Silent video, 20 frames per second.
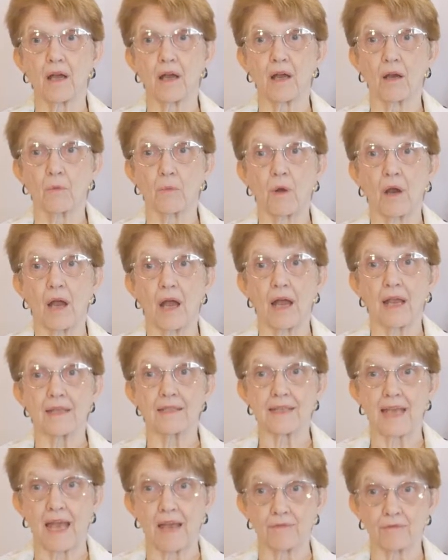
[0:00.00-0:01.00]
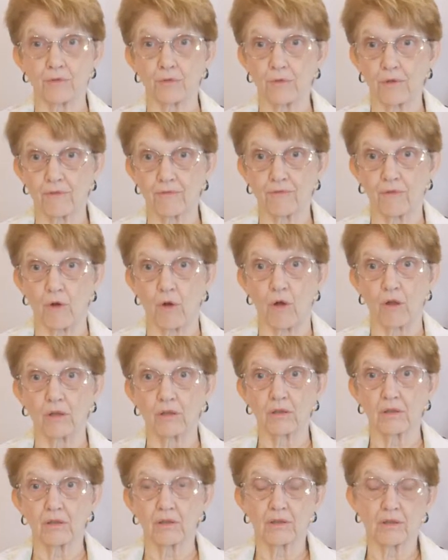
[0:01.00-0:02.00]
arise after a
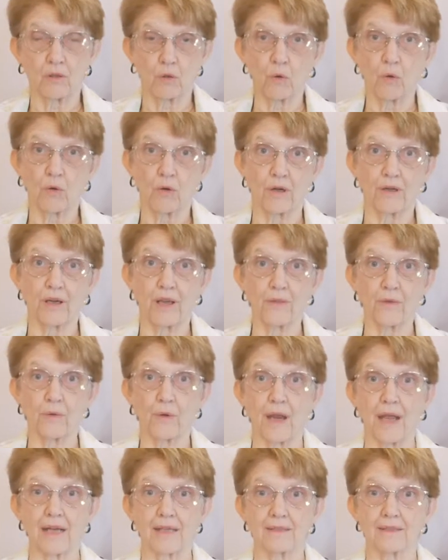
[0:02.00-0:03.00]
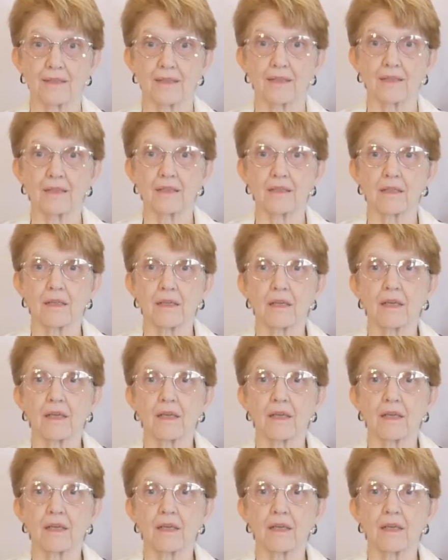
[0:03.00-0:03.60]
fall or another accident,